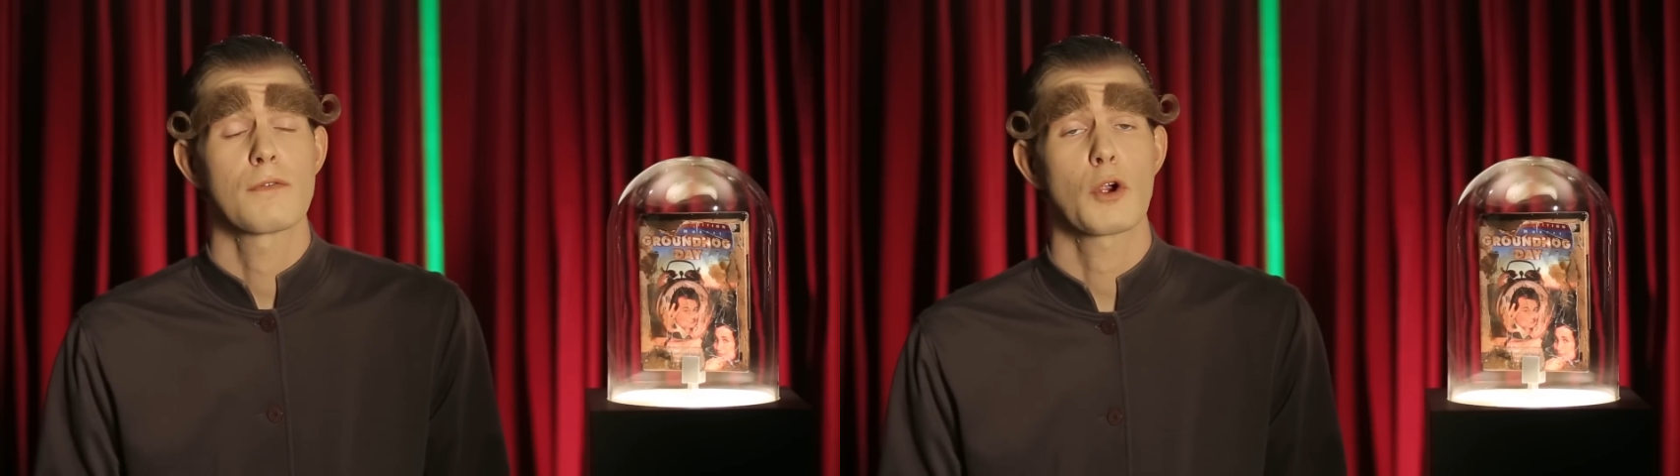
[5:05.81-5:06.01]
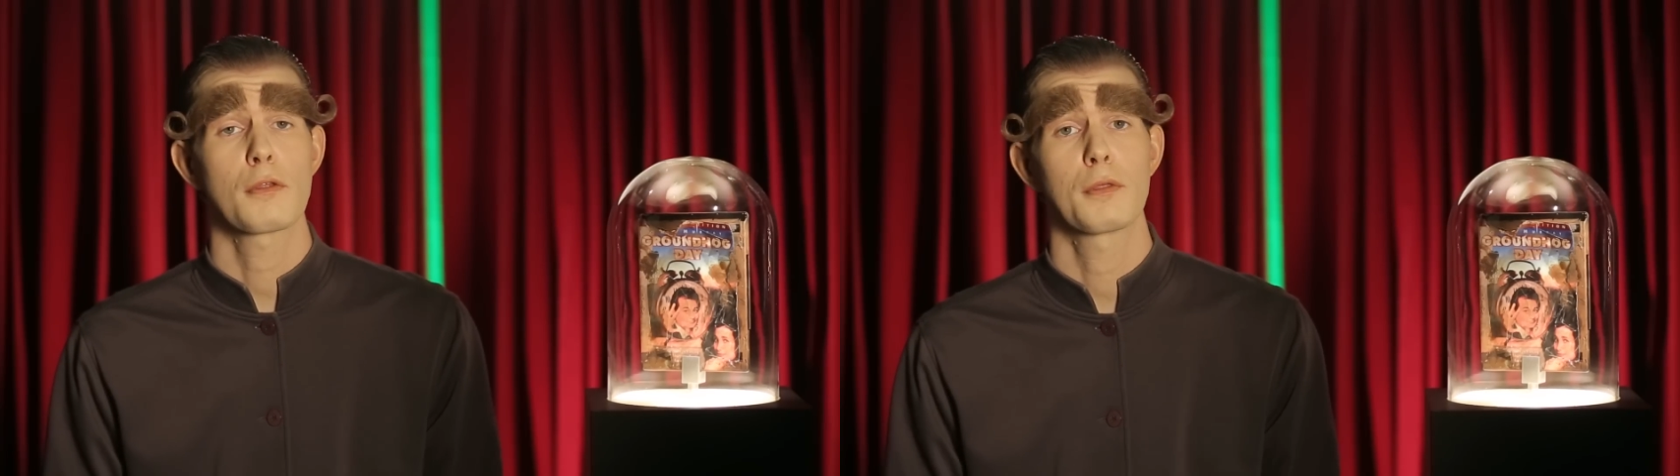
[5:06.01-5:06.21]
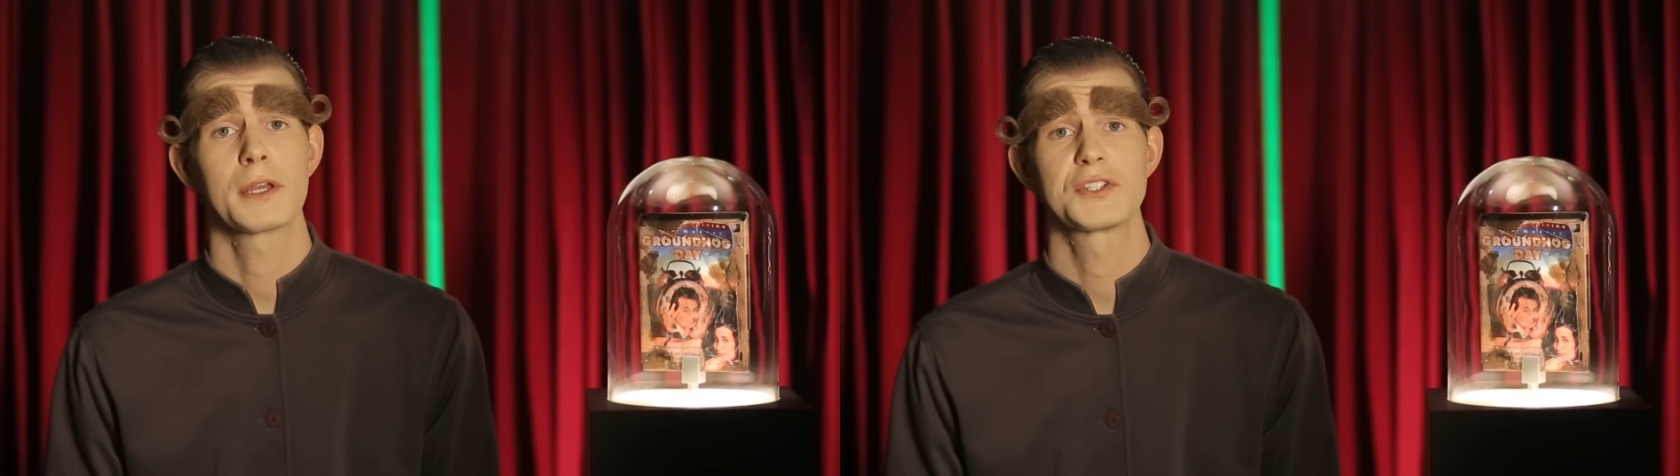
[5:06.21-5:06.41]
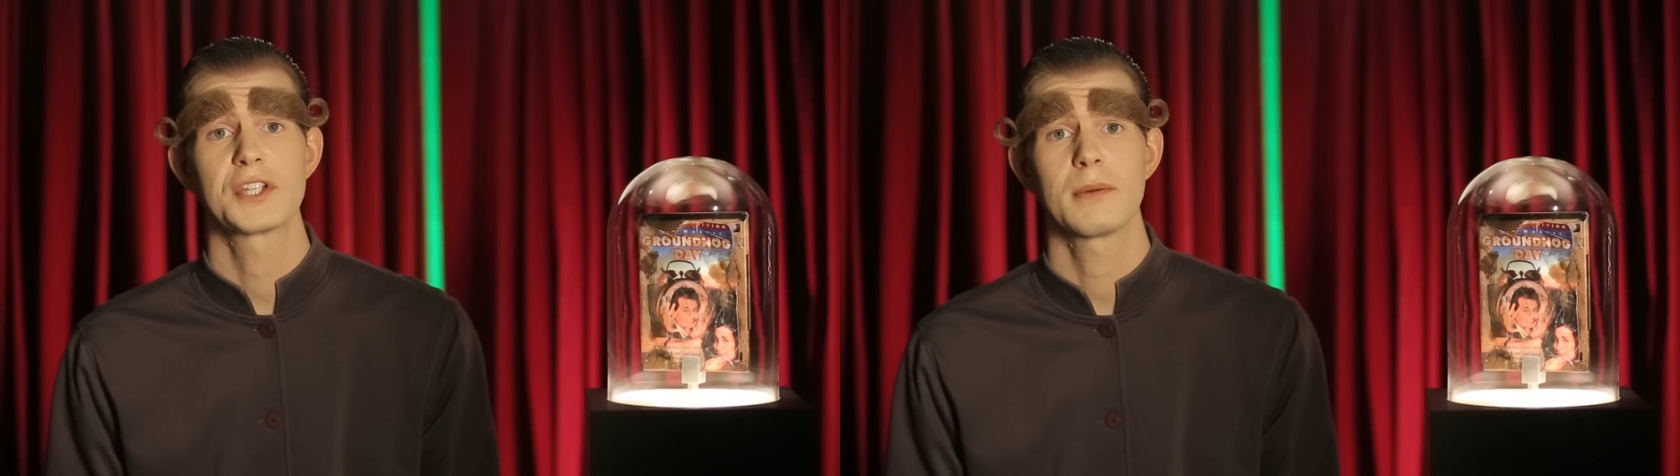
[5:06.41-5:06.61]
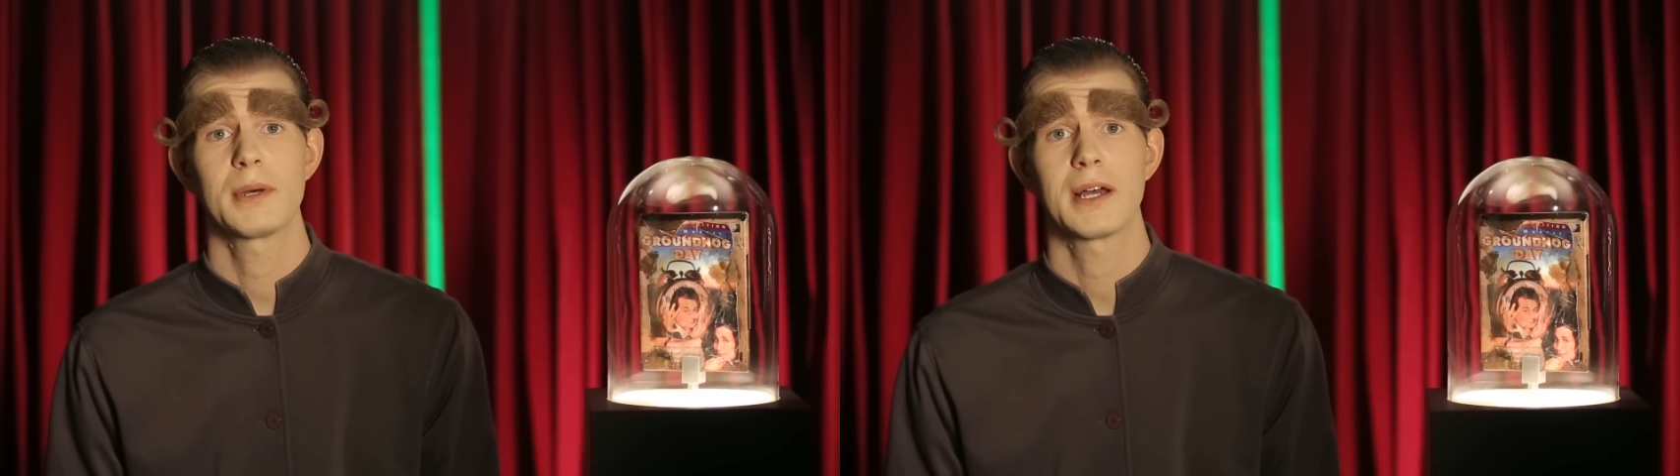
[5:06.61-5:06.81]
For Earthling
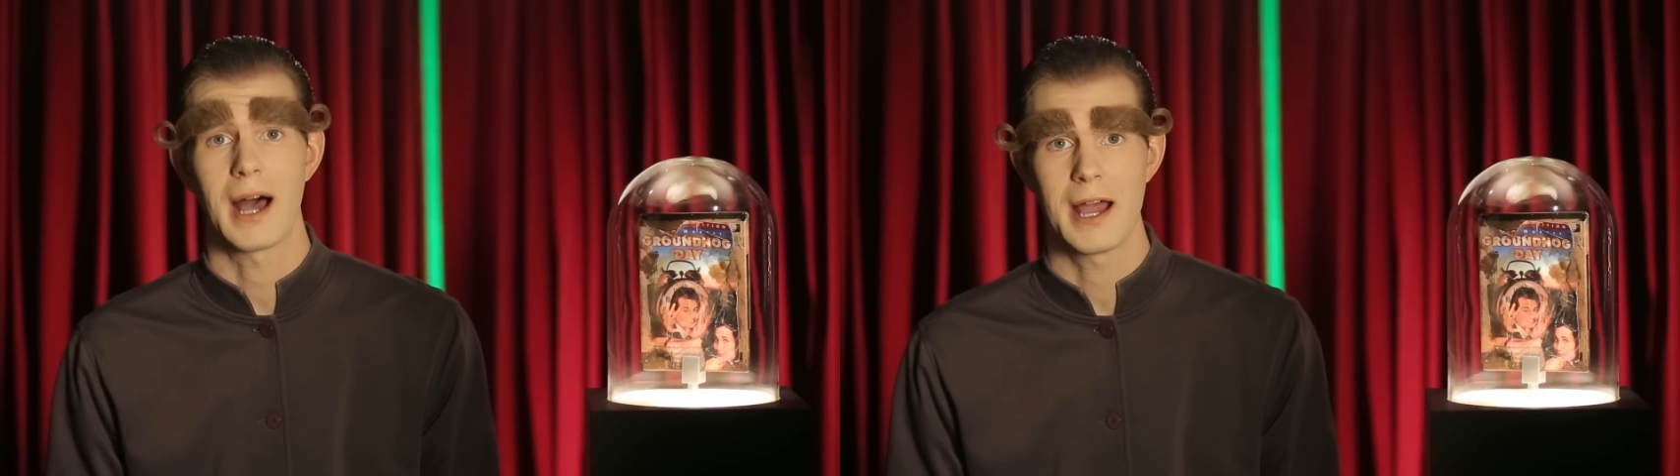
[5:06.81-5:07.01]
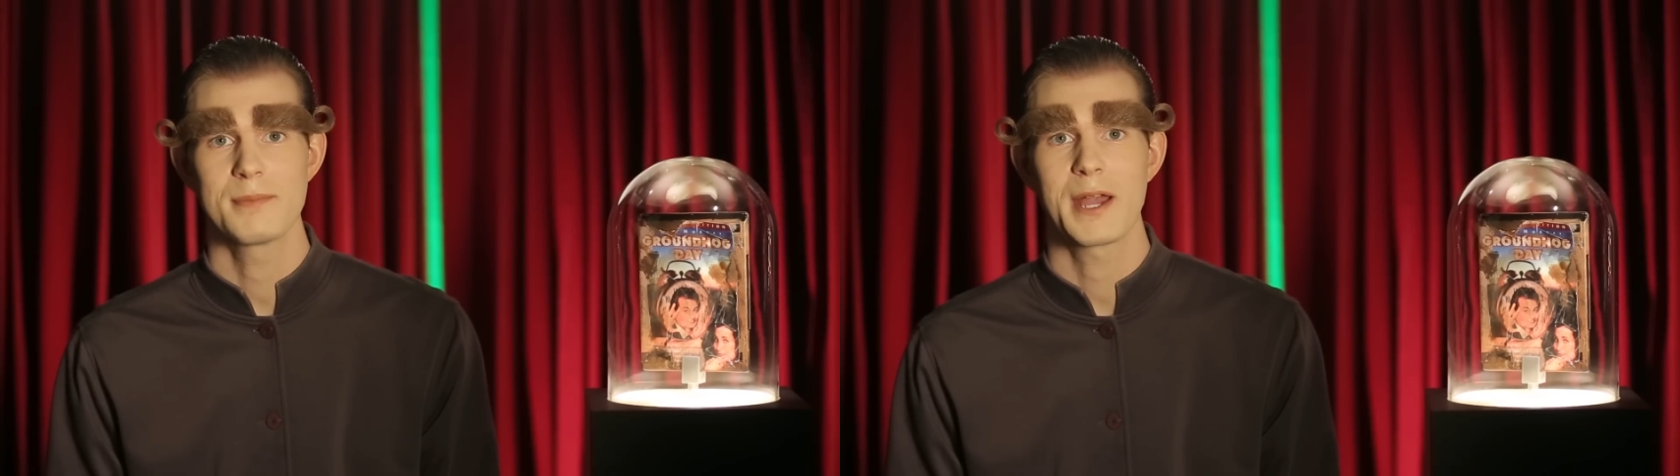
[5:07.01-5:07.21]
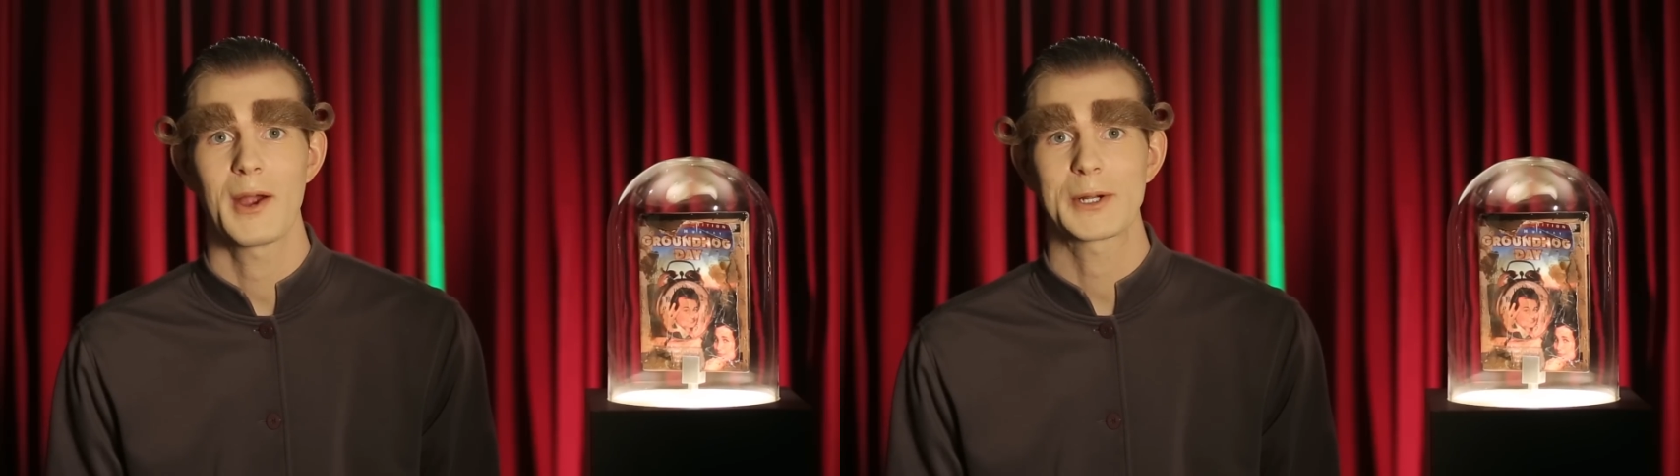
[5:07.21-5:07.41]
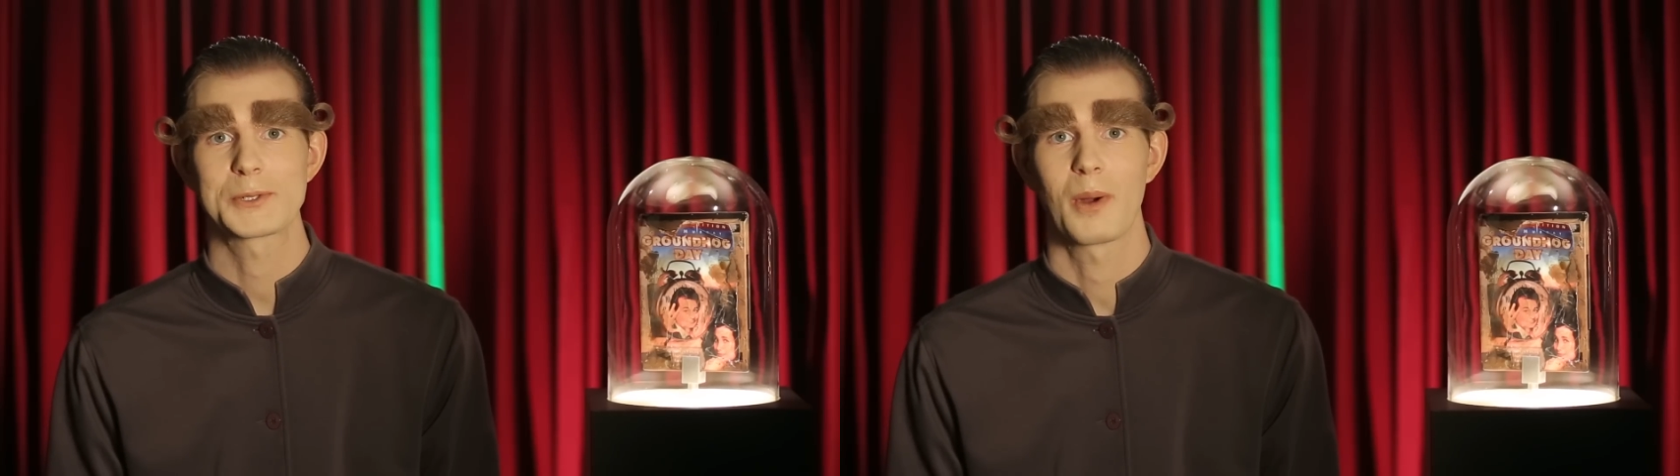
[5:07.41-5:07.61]
Cinema, I'm Garyx